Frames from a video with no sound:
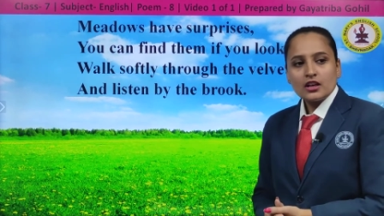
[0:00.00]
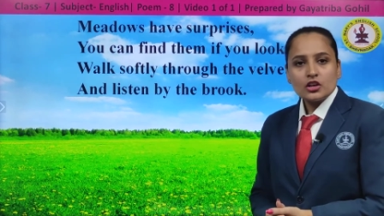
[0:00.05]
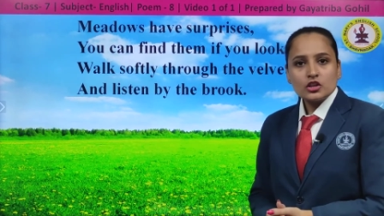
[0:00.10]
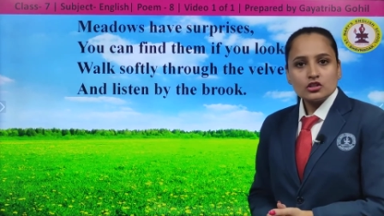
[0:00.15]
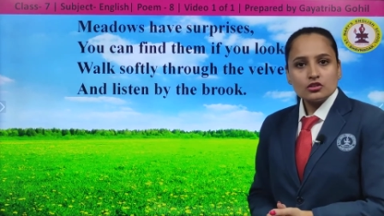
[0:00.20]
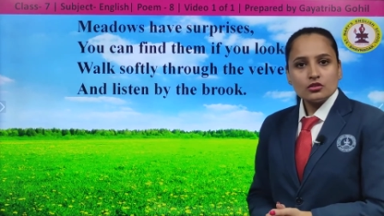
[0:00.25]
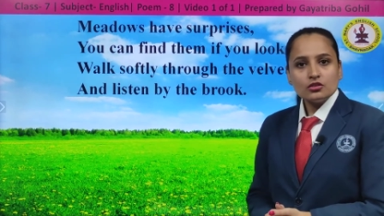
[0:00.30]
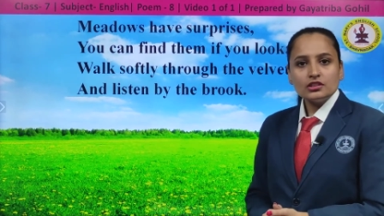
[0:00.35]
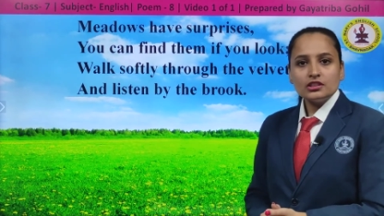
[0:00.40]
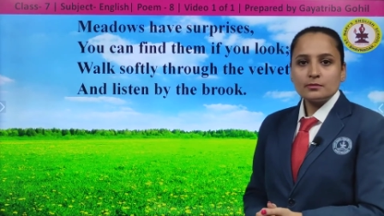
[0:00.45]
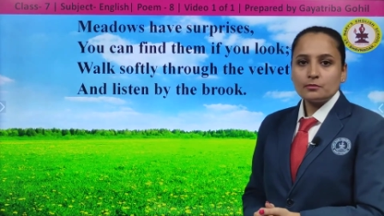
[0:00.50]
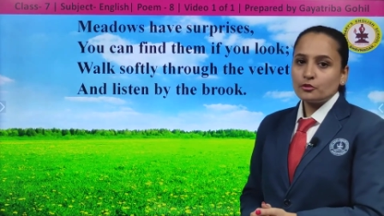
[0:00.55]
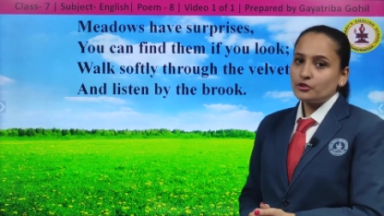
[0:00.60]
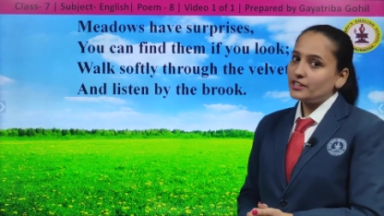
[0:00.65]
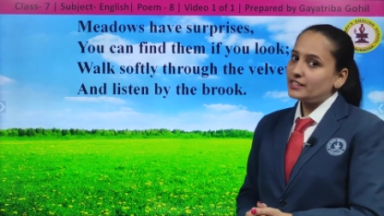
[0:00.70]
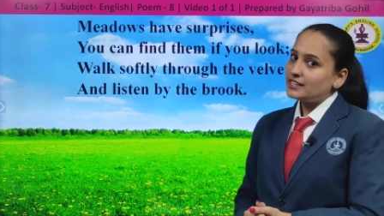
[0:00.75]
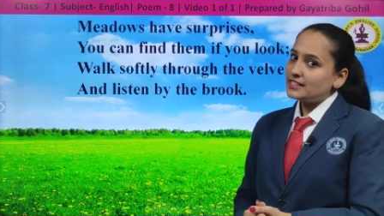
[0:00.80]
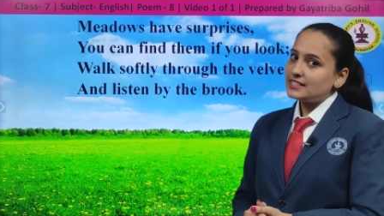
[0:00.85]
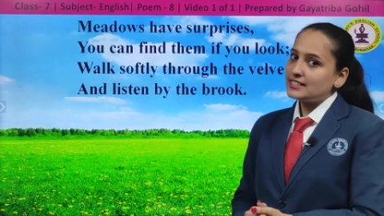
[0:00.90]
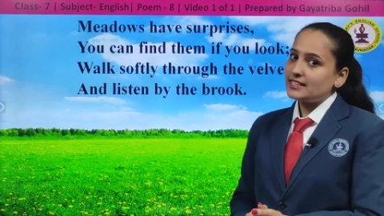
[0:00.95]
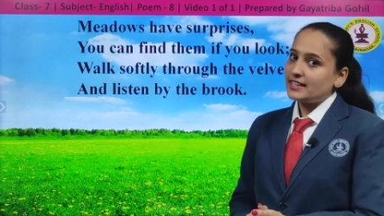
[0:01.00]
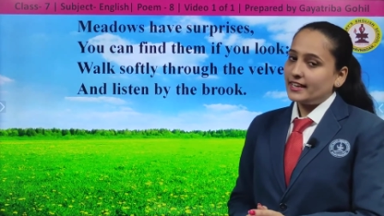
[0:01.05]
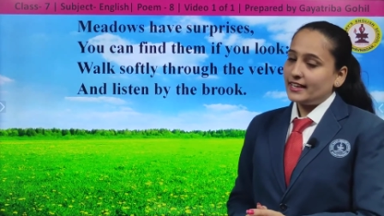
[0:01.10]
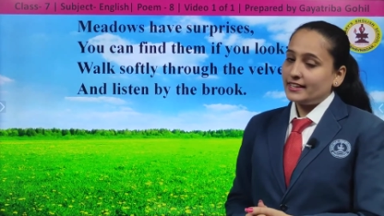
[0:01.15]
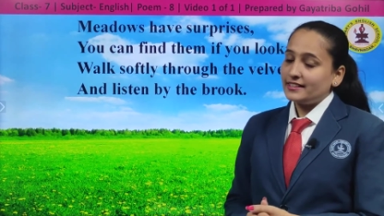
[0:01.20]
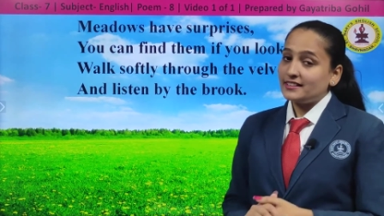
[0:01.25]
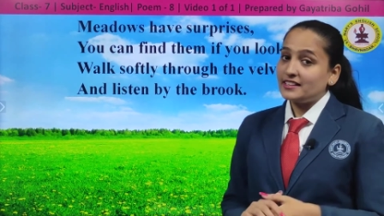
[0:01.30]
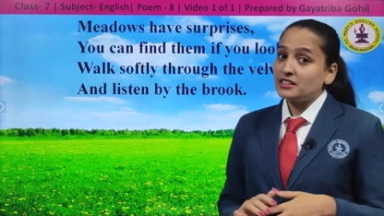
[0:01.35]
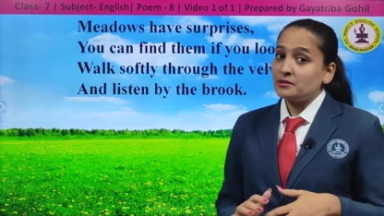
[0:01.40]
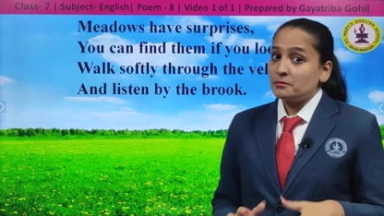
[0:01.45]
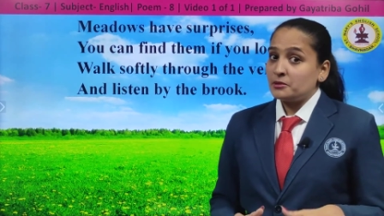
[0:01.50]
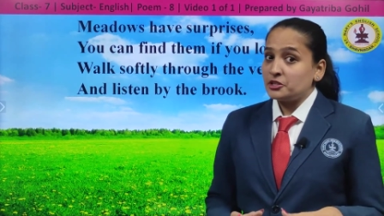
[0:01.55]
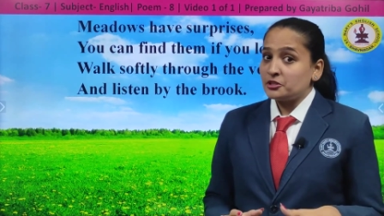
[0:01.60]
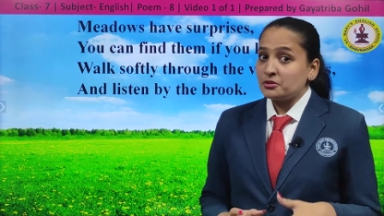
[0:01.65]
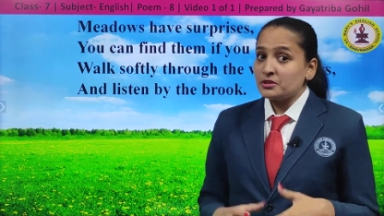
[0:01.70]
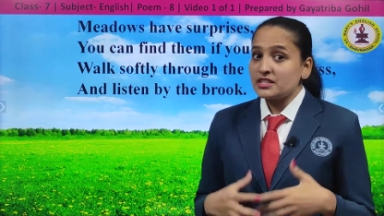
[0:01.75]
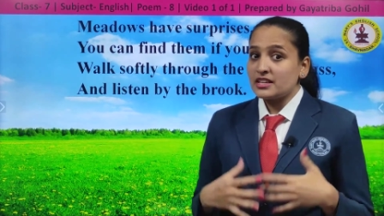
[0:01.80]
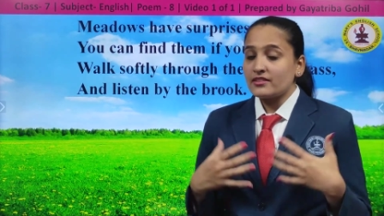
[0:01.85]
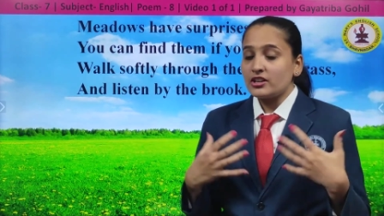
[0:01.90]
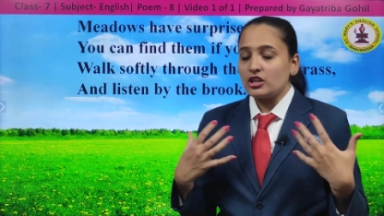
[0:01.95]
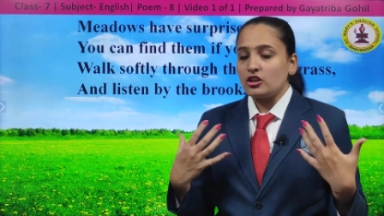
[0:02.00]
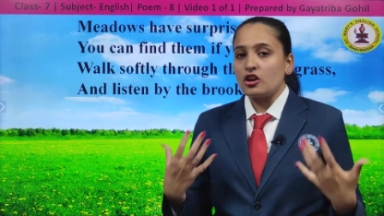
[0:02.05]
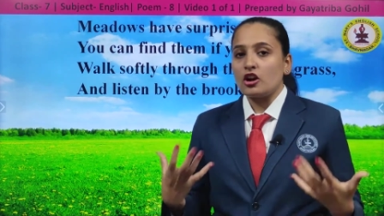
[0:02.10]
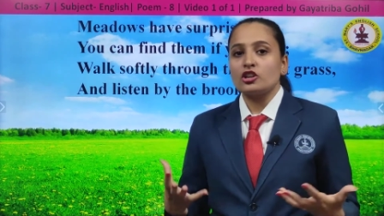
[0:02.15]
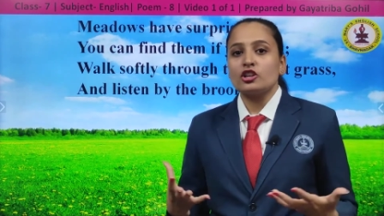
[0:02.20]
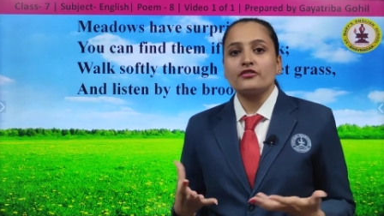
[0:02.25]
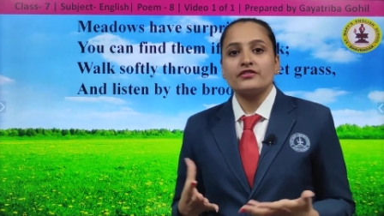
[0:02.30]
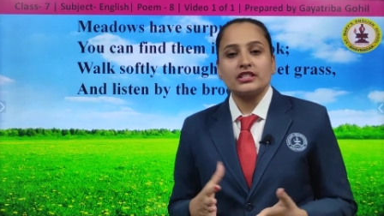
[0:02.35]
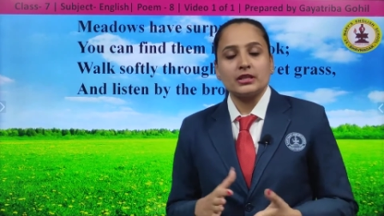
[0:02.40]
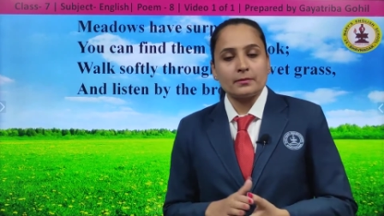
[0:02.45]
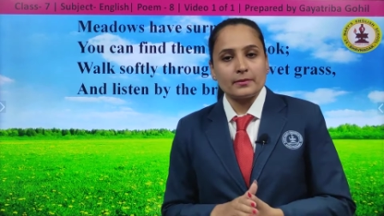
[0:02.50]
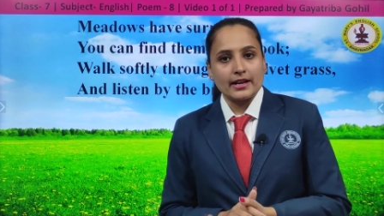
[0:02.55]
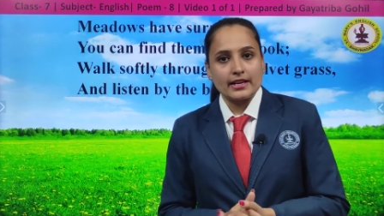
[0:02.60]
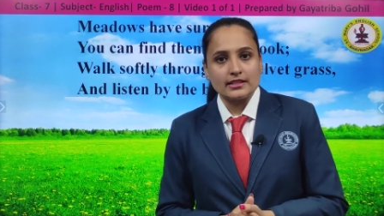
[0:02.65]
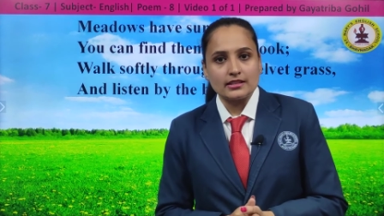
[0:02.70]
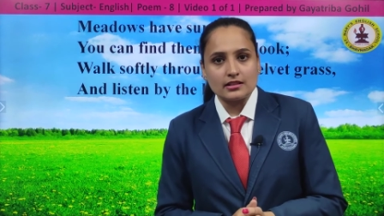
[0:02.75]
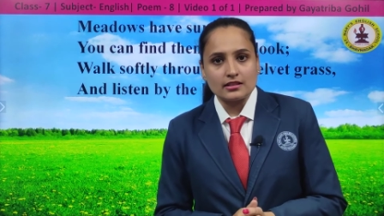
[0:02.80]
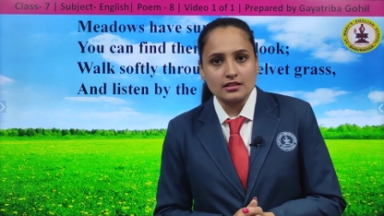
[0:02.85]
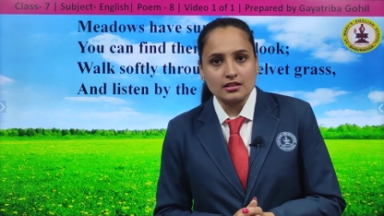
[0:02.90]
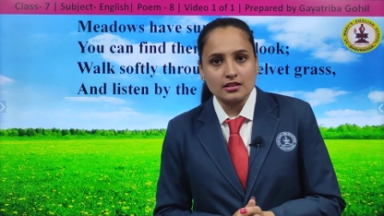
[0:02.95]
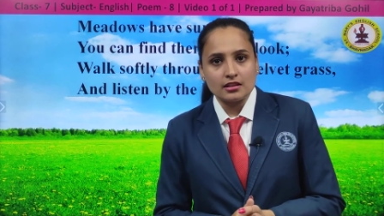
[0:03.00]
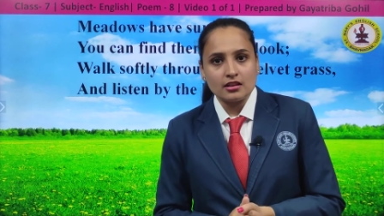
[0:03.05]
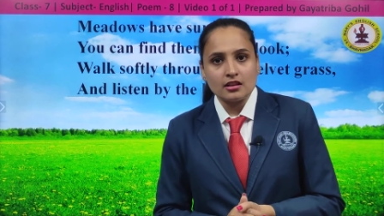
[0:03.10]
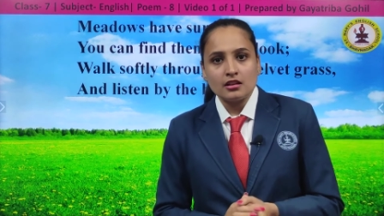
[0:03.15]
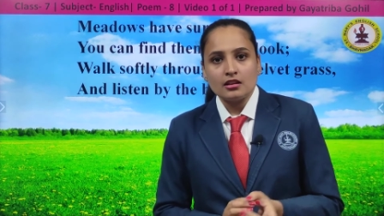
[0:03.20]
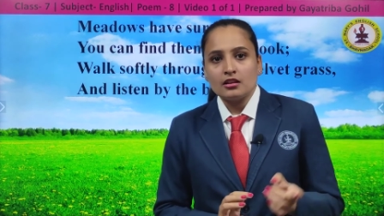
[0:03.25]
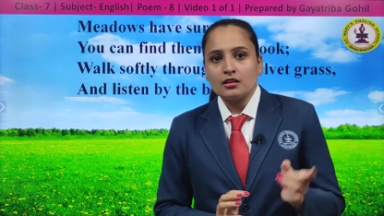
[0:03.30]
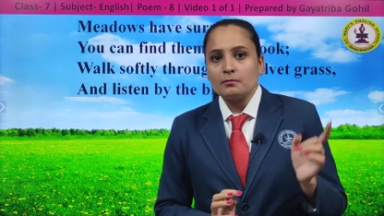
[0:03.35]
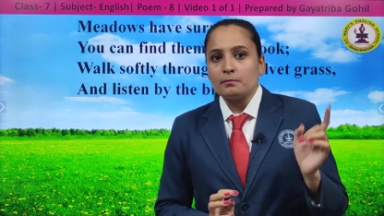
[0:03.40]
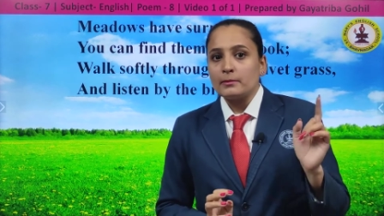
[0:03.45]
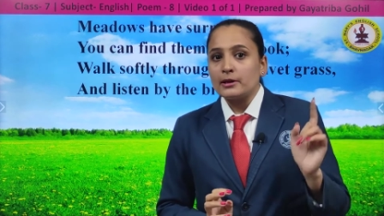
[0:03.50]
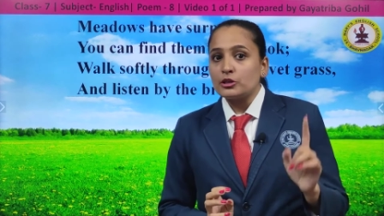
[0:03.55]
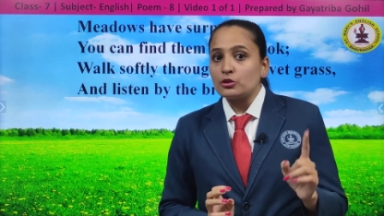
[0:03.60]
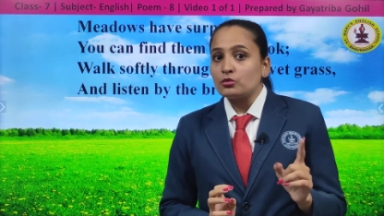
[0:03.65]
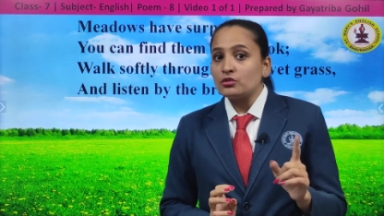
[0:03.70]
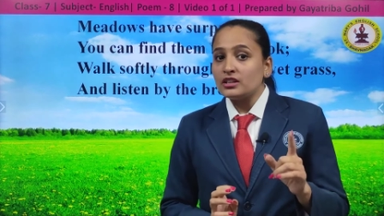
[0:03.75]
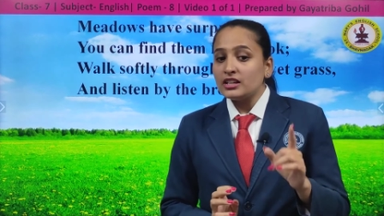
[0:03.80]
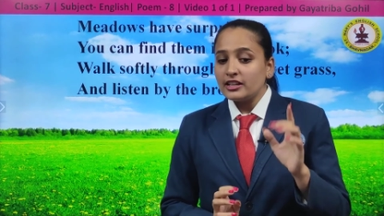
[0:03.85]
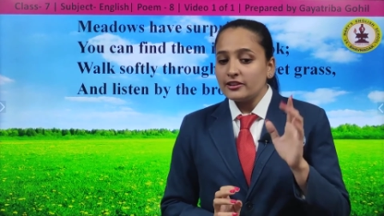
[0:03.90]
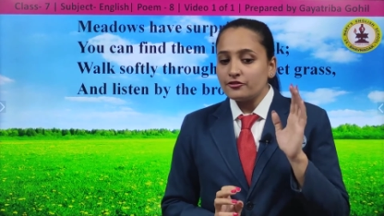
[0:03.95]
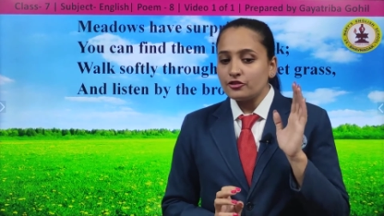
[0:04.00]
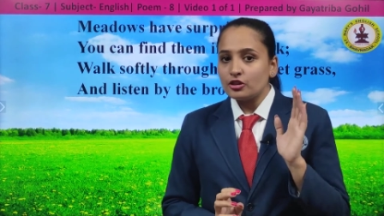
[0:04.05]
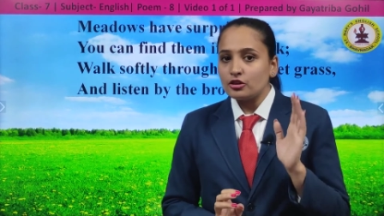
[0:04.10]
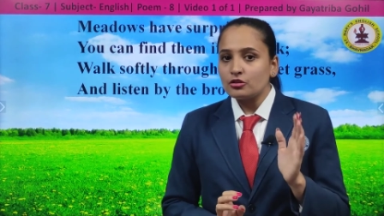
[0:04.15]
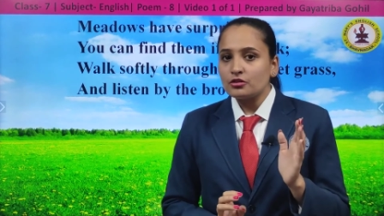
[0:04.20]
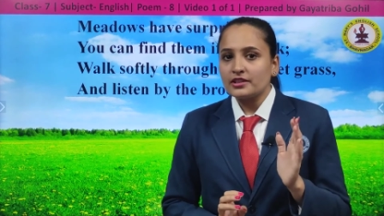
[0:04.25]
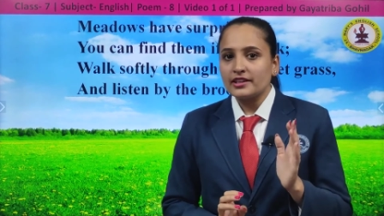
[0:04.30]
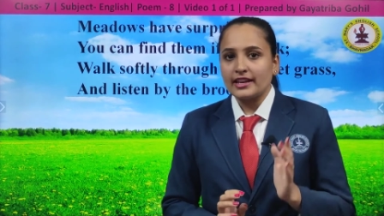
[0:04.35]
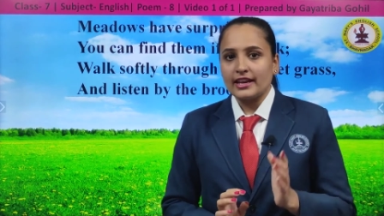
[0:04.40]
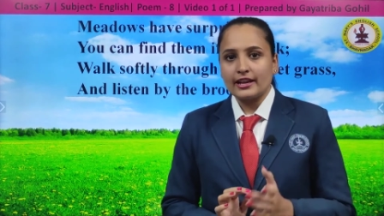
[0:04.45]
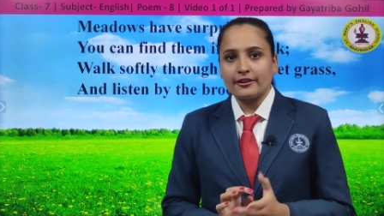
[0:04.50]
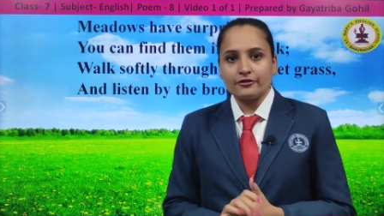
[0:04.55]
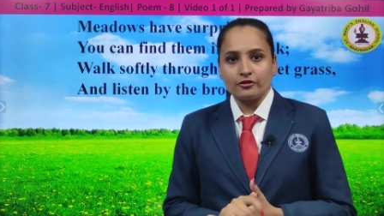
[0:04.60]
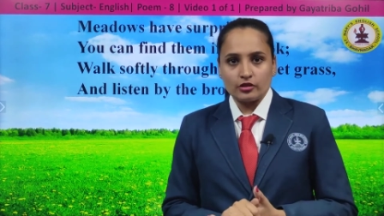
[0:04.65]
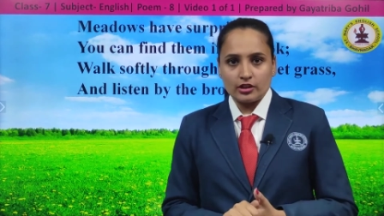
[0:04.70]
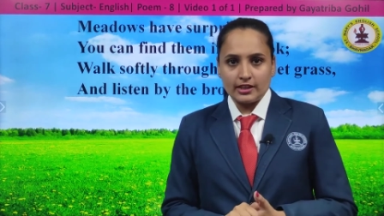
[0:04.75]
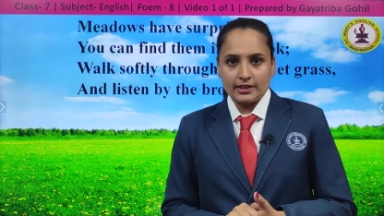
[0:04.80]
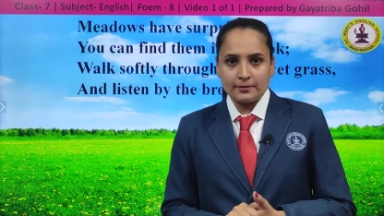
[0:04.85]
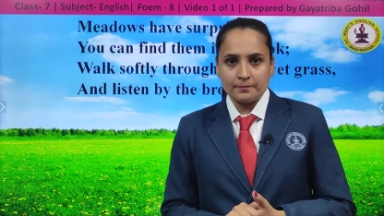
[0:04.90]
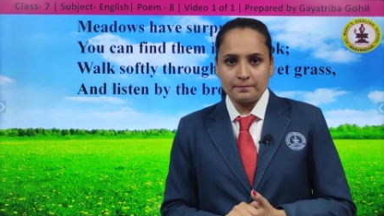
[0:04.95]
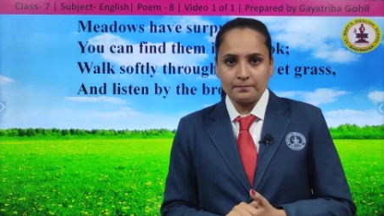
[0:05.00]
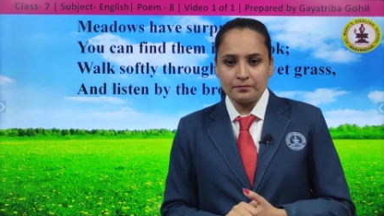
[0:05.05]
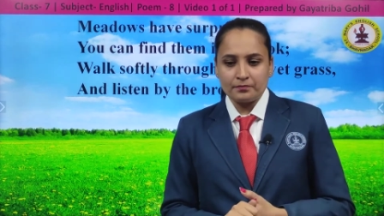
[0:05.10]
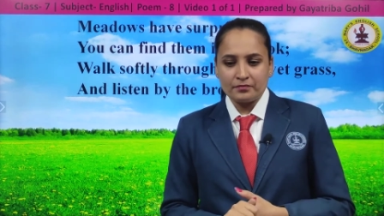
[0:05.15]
So the poet is saying that the meadows have a lot of surprises, but only if you look carefully